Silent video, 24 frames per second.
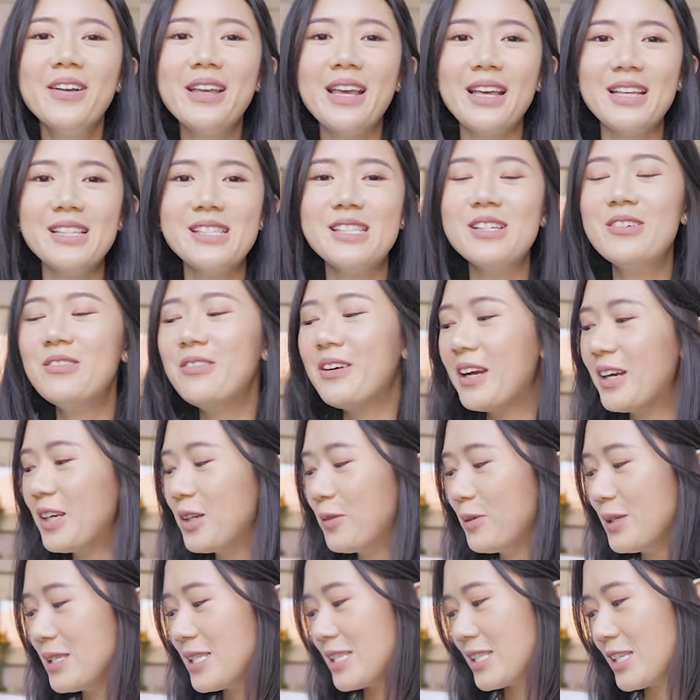Okay, so where do
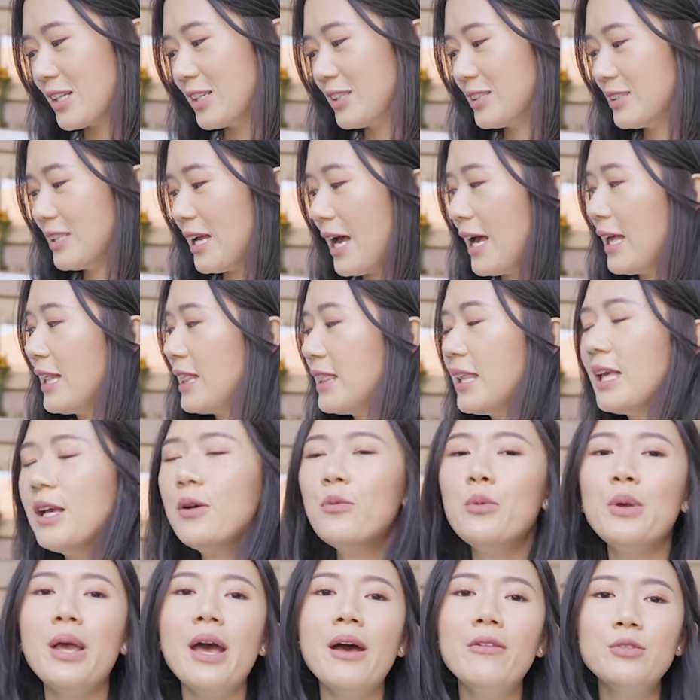we start? I think
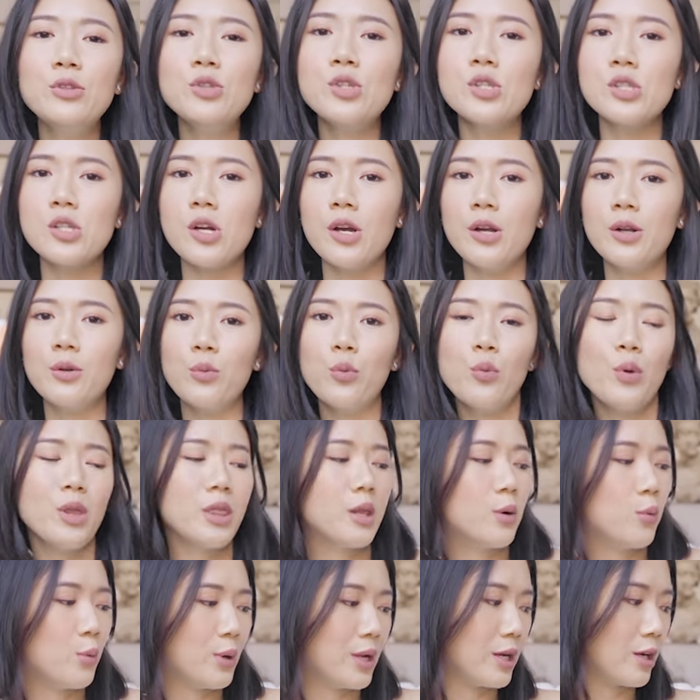we have to start with
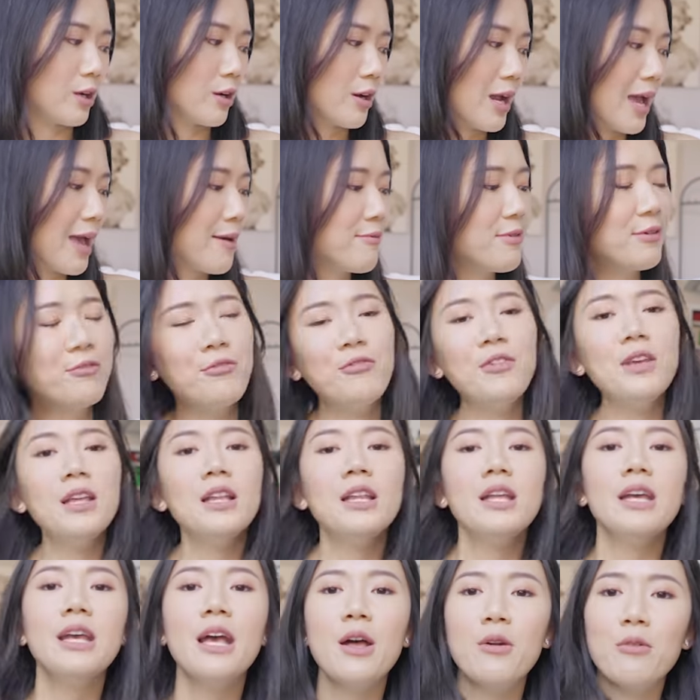a winner. I have a
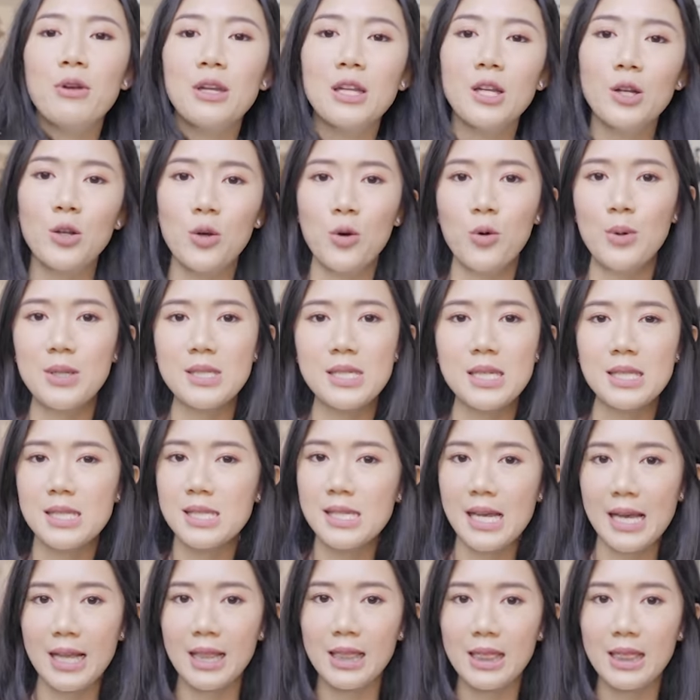feeling I already know what's inside